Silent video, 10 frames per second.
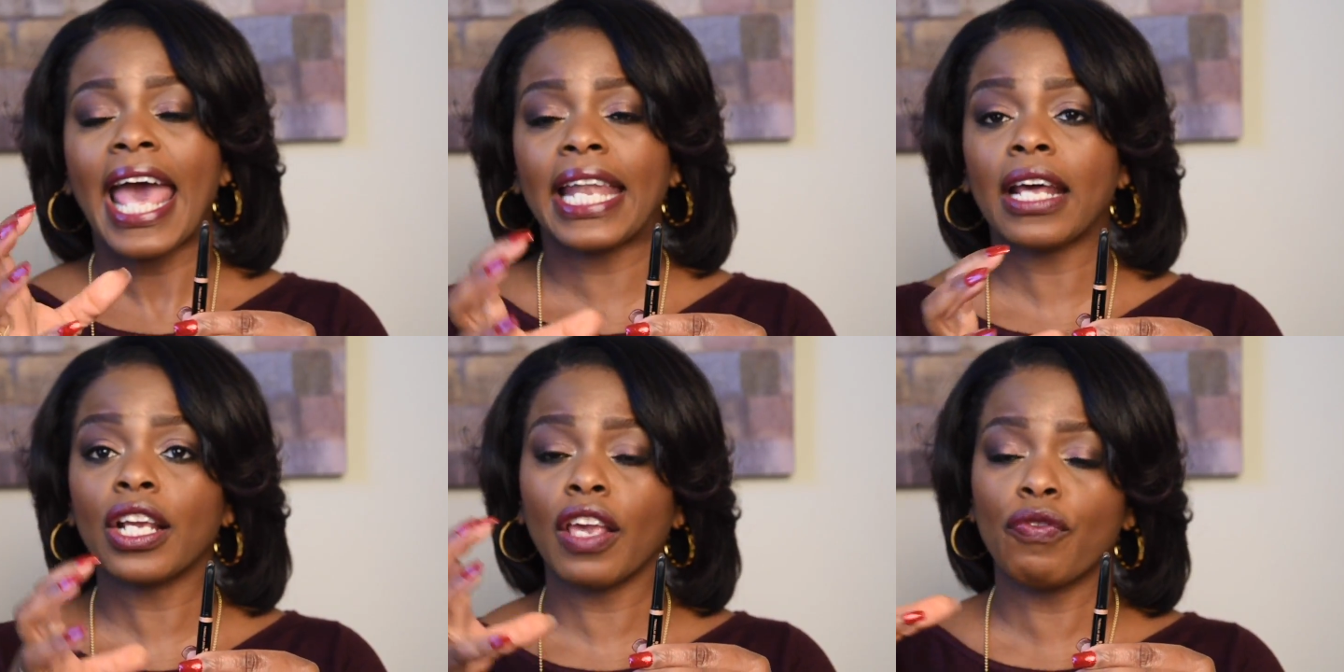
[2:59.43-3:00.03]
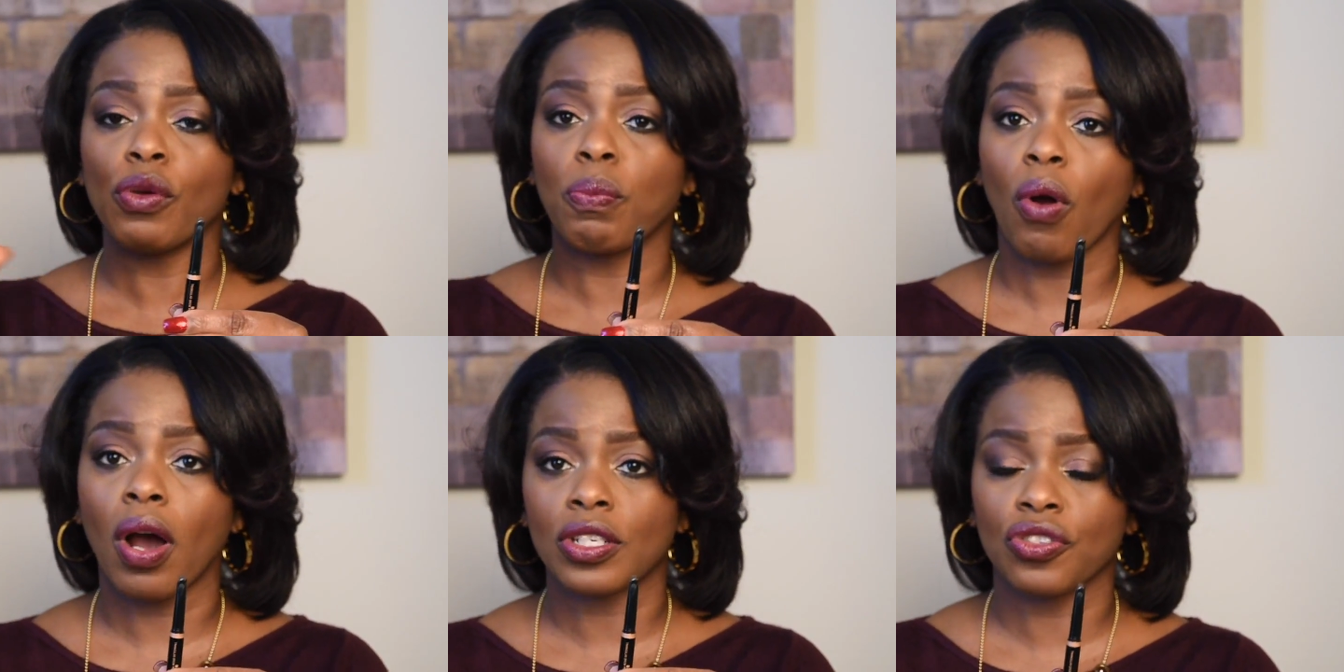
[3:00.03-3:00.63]
and that'll give you
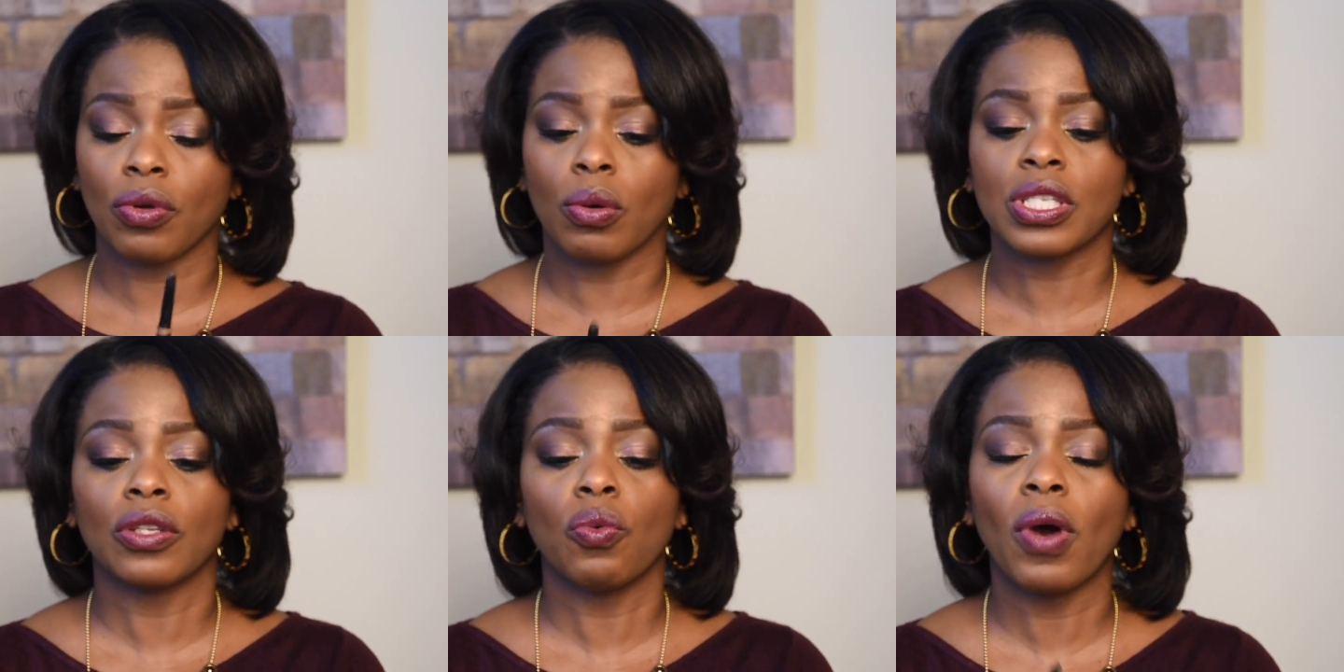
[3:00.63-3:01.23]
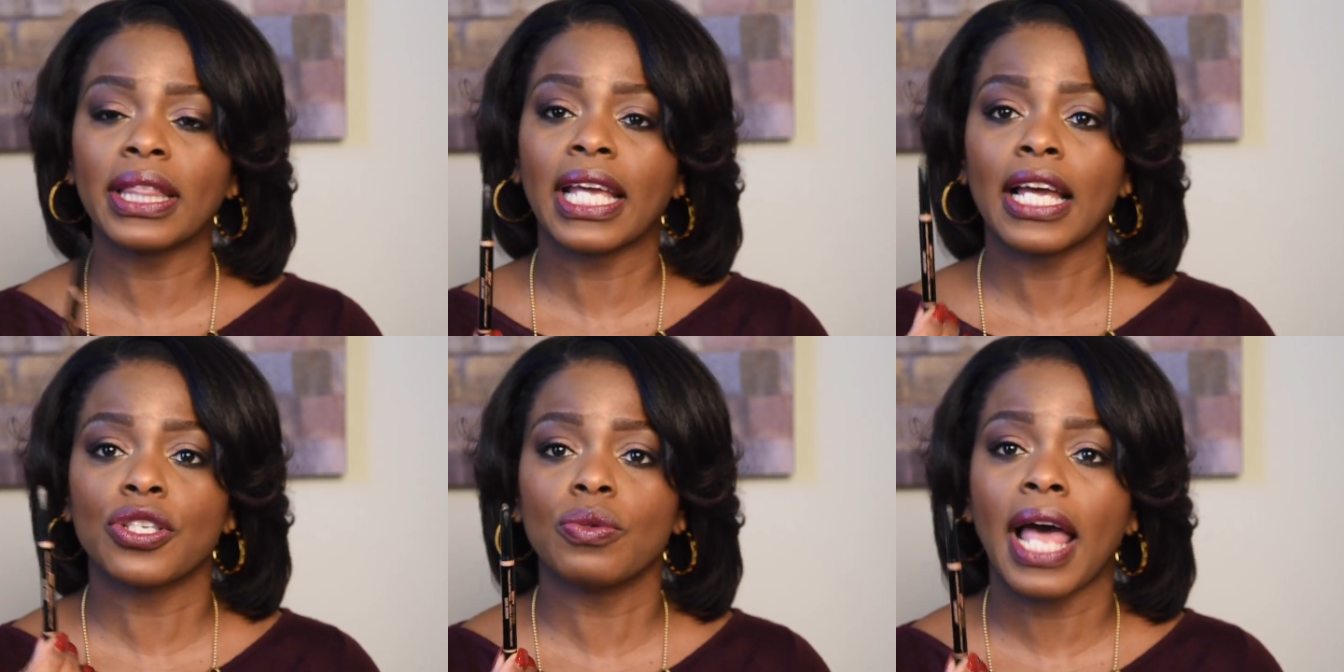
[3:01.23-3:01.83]
broad strokes. So the one thing
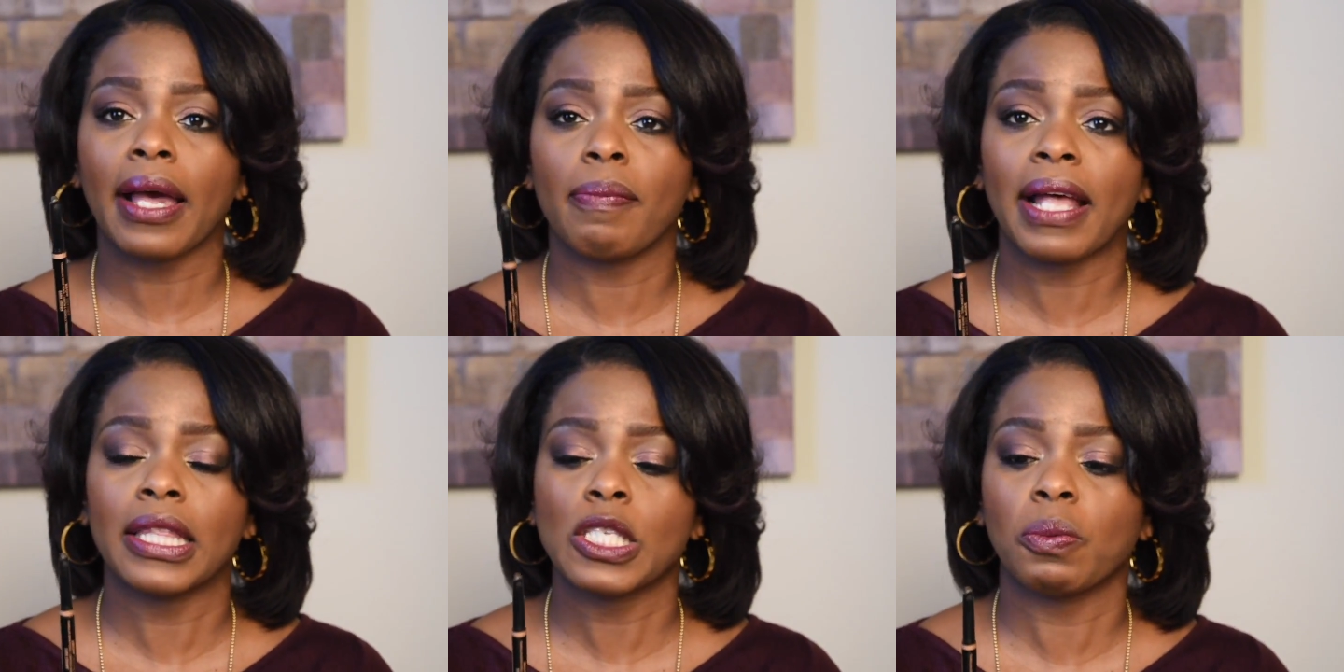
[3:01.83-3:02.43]
I do like about this